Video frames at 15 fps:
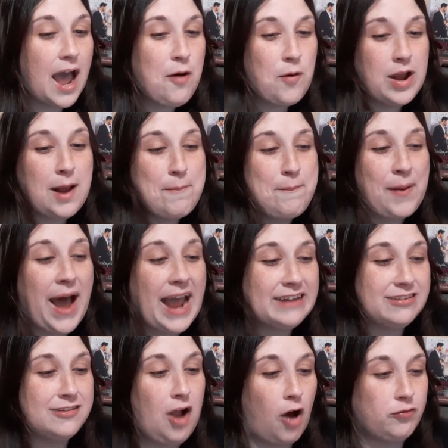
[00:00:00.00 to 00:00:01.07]
I want to buy
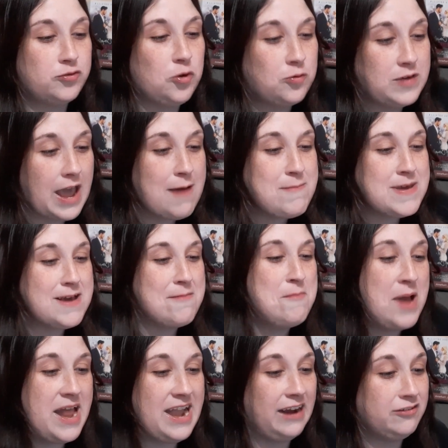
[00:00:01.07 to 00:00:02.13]
stuff, so give me a
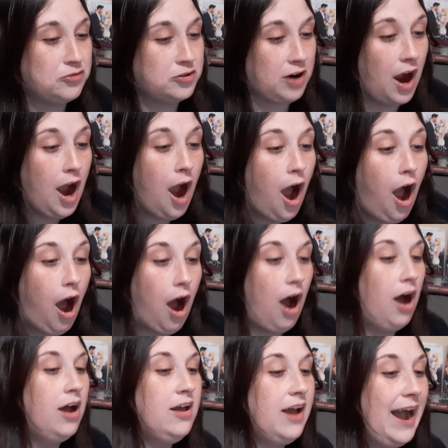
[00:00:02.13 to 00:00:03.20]
minute.
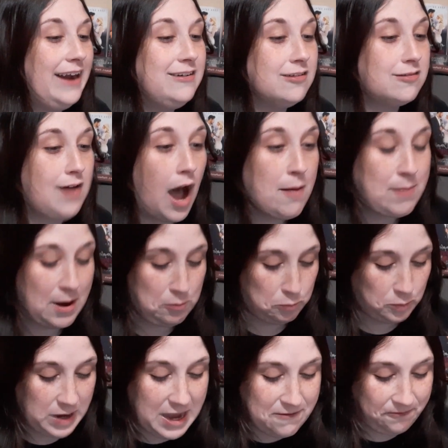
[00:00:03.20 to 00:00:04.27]
Girl! I just got my
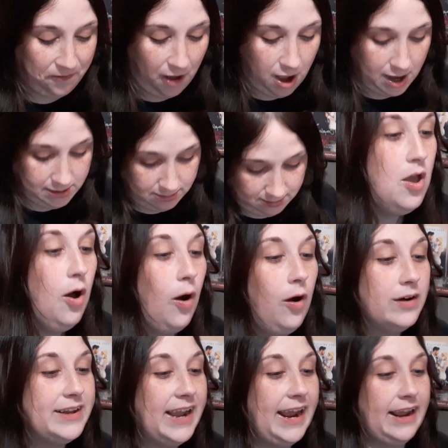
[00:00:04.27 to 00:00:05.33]
refund.
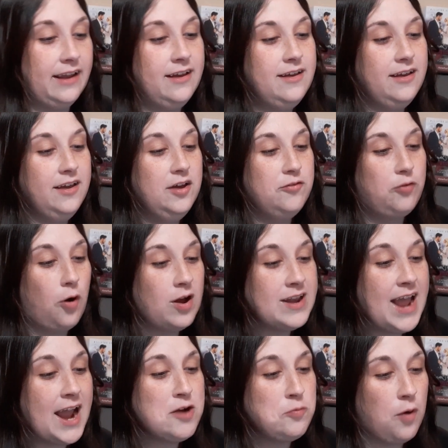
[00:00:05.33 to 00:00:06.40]
Okay.
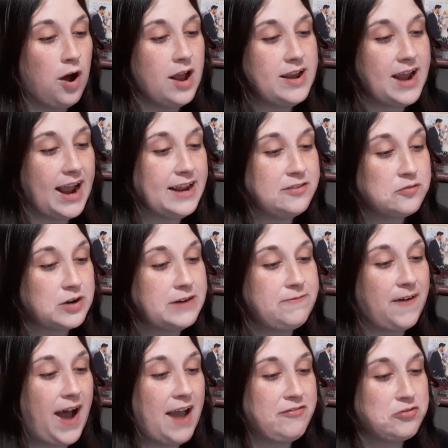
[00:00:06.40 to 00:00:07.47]

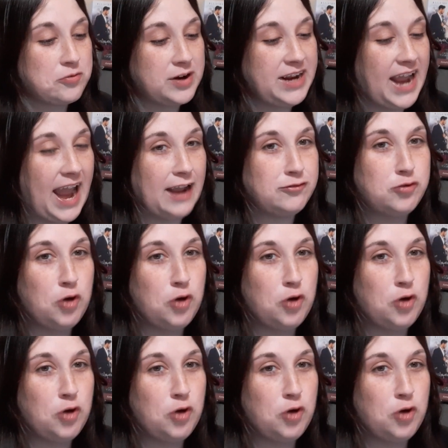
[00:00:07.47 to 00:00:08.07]
491-935-38.